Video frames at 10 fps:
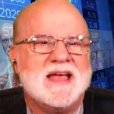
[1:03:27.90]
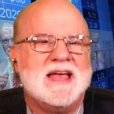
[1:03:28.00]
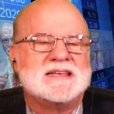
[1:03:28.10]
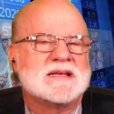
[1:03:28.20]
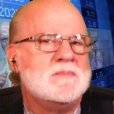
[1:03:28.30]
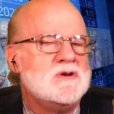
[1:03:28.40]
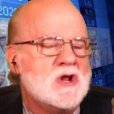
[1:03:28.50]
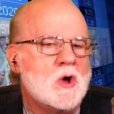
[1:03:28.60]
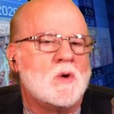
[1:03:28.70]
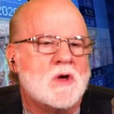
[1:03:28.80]
is I'm
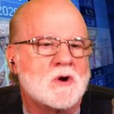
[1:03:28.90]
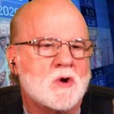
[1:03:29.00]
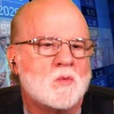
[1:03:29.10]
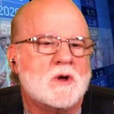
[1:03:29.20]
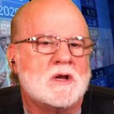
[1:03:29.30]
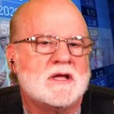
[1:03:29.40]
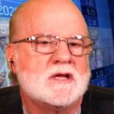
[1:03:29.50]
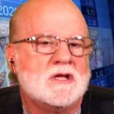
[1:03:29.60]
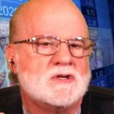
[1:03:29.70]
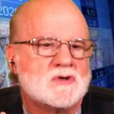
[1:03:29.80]
no longer
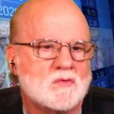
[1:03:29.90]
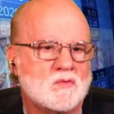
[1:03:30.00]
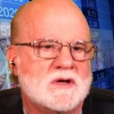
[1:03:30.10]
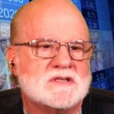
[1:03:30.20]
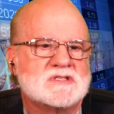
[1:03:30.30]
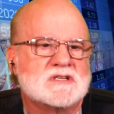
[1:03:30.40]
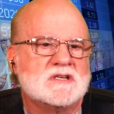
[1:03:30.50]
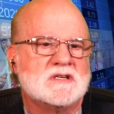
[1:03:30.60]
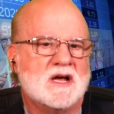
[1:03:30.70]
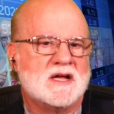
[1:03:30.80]
willing to risk
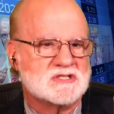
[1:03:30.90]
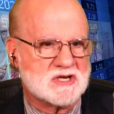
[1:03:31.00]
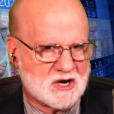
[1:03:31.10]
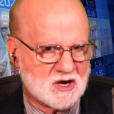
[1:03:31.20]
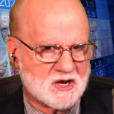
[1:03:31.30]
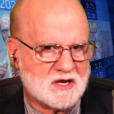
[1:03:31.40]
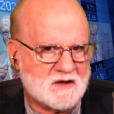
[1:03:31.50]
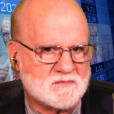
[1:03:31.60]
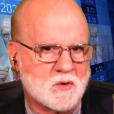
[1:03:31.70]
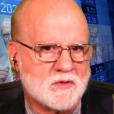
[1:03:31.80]
a target
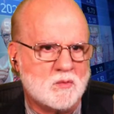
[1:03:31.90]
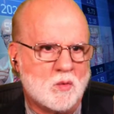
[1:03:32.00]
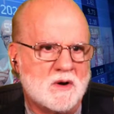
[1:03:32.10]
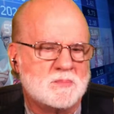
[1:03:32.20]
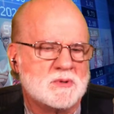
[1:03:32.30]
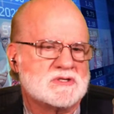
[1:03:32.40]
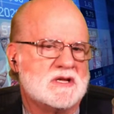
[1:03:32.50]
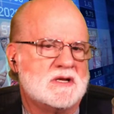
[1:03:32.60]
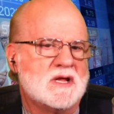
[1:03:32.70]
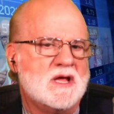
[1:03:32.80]
of more than
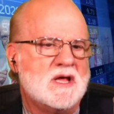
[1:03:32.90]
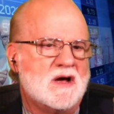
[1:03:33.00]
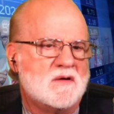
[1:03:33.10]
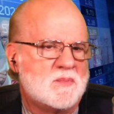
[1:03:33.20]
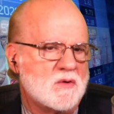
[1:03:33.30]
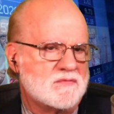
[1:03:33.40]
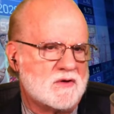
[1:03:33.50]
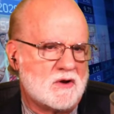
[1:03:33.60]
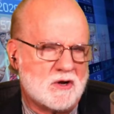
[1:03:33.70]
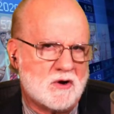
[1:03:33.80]
1% of
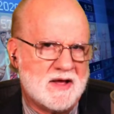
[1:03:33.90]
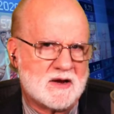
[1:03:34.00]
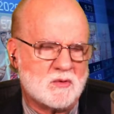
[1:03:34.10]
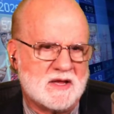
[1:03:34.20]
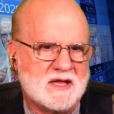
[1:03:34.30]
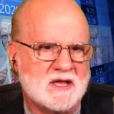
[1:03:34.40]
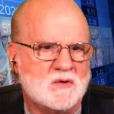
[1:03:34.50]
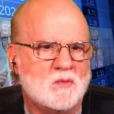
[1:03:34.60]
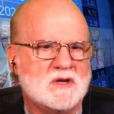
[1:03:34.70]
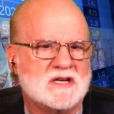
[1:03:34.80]
portfolio equity
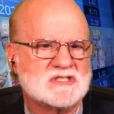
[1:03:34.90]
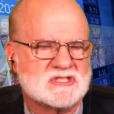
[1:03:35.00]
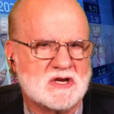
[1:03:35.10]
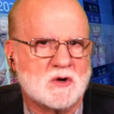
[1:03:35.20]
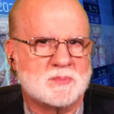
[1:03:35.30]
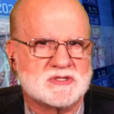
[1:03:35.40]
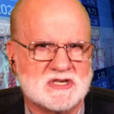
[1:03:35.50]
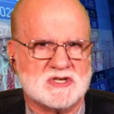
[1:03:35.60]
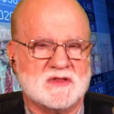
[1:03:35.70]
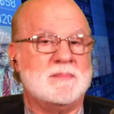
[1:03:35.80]
in a single
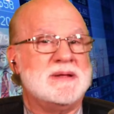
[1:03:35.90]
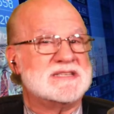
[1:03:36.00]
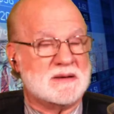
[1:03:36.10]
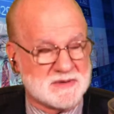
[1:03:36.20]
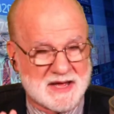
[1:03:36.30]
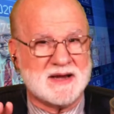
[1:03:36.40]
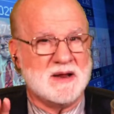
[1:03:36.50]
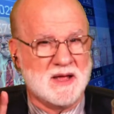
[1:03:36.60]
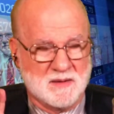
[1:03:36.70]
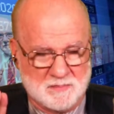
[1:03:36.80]
position. That means I'm not
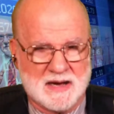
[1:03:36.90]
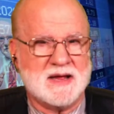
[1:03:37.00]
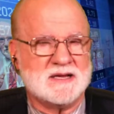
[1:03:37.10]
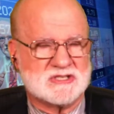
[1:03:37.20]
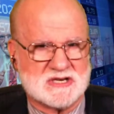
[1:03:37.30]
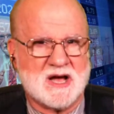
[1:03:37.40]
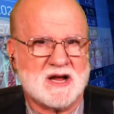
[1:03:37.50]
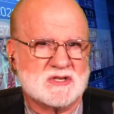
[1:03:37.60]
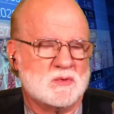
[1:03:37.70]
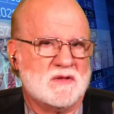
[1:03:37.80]
buying
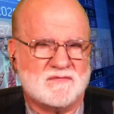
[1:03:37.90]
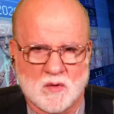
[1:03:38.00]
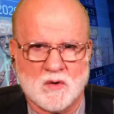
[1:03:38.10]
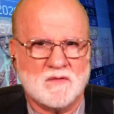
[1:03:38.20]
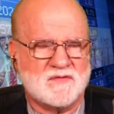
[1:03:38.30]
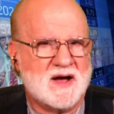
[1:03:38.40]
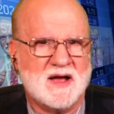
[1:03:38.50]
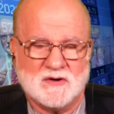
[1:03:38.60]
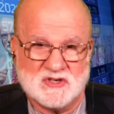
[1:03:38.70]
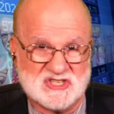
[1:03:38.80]
stocks with a 4 or
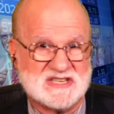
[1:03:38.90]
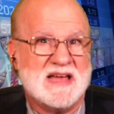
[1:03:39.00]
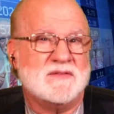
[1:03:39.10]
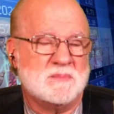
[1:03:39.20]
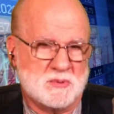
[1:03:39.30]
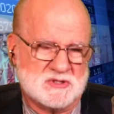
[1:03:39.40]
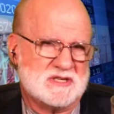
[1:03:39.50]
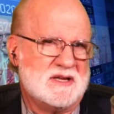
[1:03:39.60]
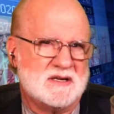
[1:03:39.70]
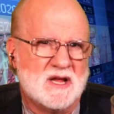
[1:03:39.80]
5 or
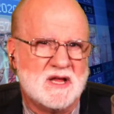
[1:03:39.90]
7%